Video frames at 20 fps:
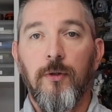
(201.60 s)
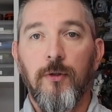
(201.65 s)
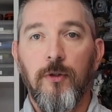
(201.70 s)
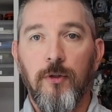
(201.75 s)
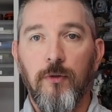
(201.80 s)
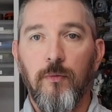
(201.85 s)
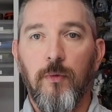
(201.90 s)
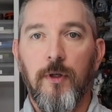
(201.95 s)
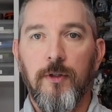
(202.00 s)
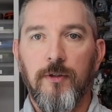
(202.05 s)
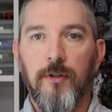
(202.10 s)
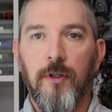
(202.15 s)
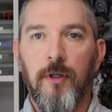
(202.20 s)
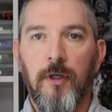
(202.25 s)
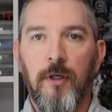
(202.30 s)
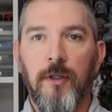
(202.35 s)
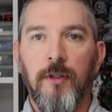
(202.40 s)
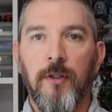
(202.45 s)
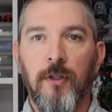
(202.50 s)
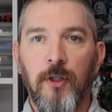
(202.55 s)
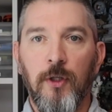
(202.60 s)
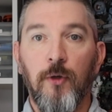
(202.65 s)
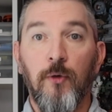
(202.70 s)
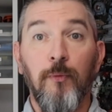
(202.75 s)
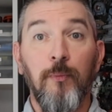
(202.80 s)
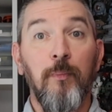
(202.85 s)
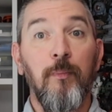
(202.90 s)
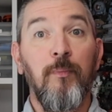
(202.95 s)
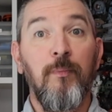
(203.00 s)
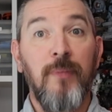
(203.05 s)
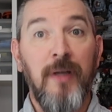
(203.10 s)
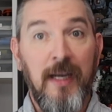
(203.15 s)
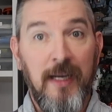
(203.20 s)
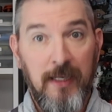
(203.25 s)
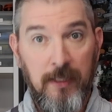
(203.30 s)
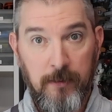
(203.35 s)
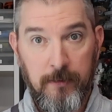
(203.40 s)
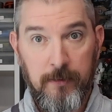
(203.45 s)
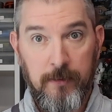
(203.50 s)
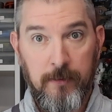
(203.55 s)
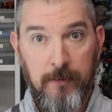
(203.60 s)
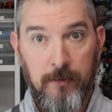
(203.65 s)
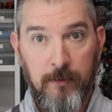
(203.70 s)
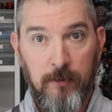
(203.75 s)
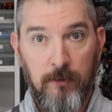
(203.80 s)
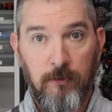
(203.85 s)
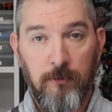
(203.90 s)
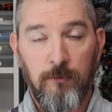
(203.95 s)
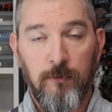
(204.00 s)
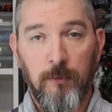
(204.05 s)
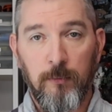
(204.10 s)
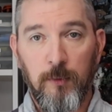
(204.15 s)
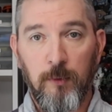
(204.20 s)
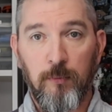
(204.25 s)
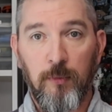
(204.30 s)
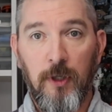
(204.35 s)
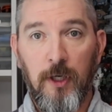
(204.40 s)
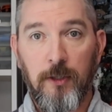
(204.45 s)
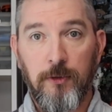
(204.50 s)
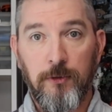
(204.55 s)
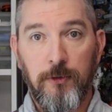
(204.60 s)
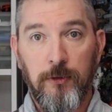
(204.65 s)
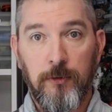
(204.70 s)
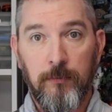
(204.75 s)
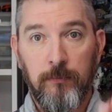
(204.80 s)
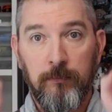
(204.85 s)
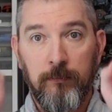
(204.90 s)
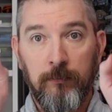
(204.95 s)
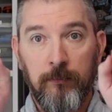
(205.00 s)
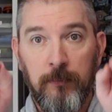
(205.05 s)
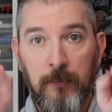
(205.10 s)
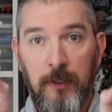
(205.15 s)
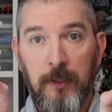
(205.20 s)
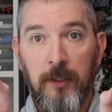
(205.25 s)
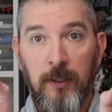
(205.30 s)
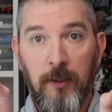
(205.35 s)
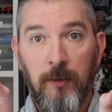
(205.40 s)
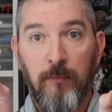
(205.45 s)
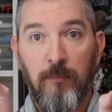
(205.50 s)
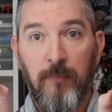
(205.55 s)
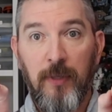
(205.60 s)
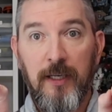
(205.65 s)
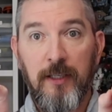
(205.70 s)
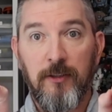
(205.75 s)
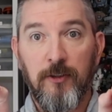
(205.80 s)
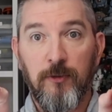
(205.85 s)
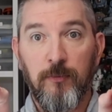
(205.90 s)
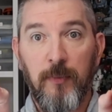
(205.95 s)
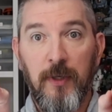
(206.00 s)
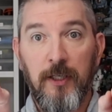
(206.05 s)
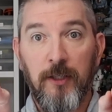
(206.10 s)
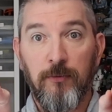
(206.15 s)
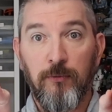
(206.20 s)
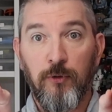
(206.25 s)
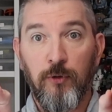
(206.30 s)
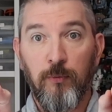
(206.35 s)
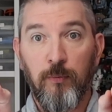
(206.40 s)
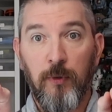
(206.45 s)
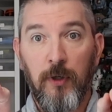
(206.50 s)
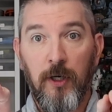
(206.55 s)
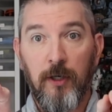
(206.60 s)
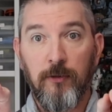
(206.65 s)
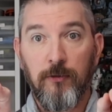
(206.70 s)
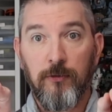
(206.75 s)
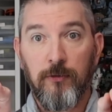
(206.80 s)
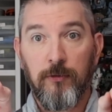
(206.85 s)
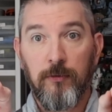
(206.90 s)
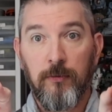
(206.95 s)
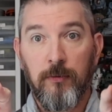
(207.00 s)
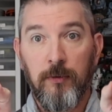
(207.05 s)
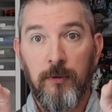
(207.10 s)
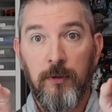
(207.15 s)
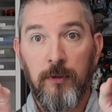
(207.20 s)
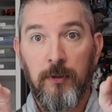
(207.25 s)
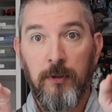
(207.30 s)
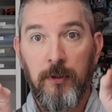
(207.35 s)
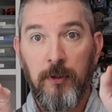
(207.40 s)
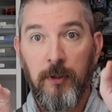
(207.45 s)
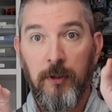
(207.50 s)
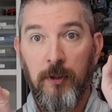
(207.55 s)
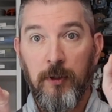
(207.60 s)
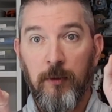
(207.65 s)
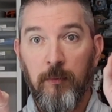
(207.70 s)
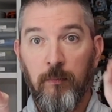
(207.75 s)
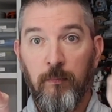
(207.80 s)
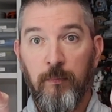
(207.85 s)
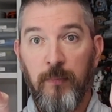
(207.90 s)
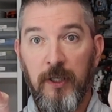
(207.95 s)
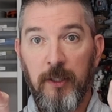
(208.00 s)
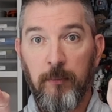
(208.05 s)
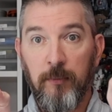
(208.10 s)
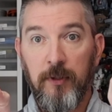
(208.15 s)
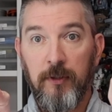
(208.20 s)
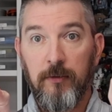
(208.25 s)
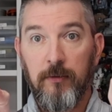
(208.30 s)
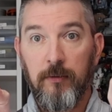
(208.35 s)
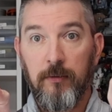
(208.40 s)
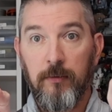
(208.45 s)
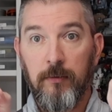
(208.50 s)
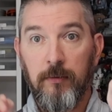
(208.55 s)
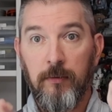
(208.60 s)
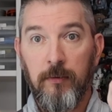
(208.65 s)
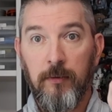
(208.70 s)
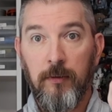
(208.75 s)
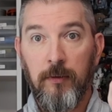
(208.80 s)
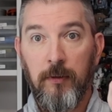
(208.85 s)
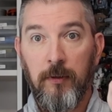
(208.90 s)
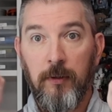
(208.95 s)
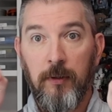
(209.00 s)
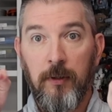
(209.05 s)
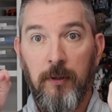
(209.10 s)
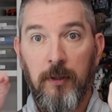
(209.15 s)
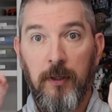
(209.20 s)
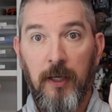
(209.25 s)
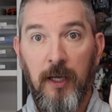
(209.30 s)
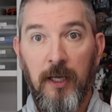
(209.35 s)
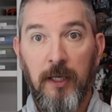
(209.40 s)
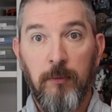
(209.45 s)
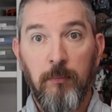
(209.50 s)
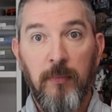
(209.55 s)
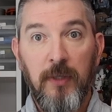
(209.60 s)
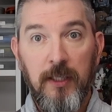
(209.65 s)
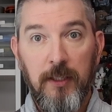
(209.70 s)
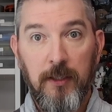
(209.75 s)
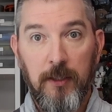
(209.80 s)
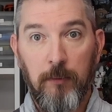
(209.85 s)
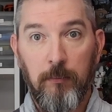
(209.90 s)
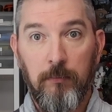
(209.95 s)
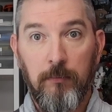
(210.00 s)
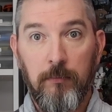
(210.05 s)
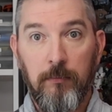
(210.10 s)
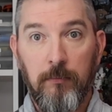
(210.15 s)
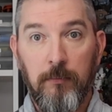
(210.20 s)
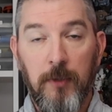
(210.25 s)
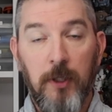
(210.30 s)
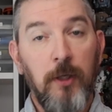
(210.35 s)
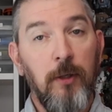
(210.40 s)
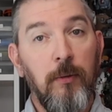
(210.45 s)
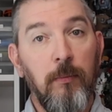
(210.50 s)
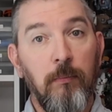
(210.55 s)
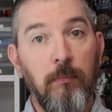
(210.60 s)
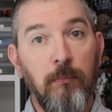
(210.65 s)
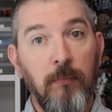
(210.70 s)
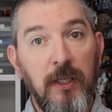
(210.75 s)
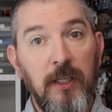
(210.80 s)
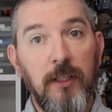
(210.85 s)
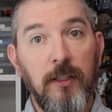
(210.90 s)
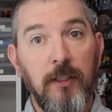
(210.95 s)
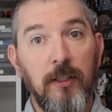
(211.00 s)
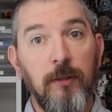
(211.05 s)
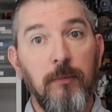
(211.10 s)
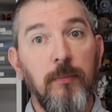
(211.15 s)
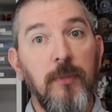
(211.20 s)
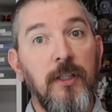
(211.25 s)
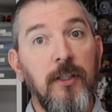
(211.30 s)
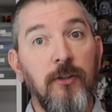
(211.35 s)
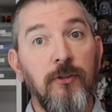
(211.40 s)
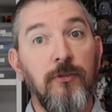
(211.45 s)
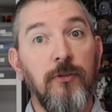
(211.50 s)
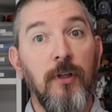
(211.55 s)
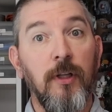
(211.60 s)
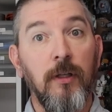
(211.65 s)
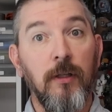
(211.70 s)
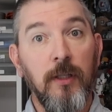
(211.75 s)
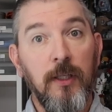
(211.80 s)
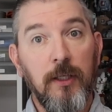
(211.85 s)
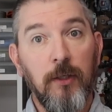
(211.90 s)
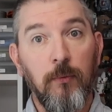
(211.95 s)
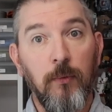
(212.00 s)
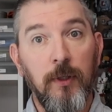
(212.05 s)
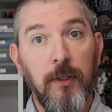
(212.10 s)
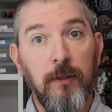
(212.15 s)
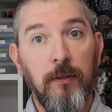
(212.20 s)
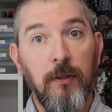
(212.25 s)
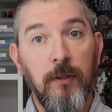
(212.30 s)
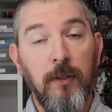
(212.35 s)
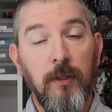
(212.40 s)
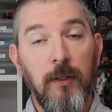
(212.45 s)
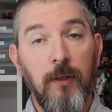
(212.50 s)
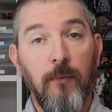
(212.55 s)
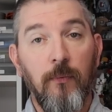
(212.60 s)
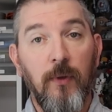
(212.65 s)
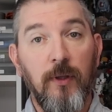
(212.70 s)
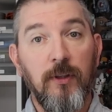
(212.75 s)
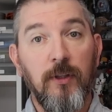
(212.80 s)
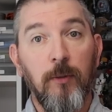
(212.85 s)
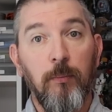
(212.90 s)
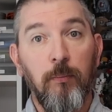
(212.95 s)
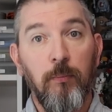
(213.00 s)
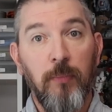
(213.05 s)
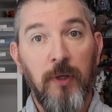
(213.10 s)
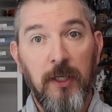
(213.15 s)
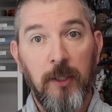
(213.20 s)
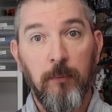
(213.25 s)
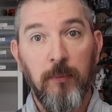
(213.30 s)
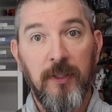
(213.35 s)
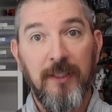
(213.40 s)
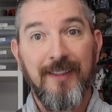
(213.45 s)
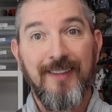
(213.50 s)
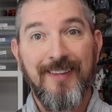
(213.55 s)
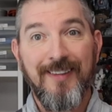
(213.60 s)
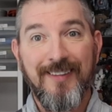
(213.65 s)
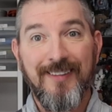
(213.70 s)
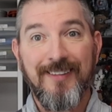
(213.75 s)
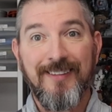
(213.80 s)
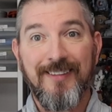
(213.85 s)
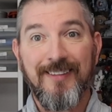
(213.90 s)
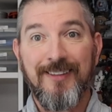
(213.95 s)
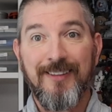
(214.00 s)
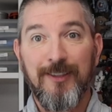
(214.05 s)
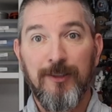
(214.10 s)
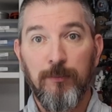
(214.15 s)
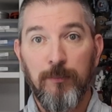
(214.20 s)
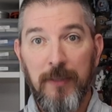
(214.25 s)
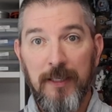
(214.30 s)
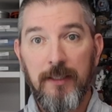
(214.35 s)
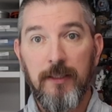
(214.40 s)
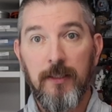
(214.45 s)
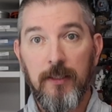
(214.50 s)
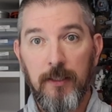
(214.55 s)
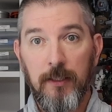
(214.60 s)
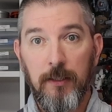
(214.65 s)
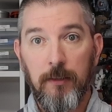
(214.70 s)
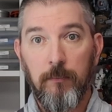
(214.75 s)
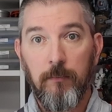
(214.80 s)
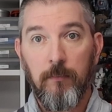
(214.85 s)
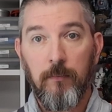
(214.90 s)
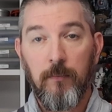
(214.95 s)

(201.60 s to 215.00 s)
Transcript: You want to unload paint from the brush. Paint is made of two parts, pigment and medium. Medium is the liquid that the pigment is suspended in.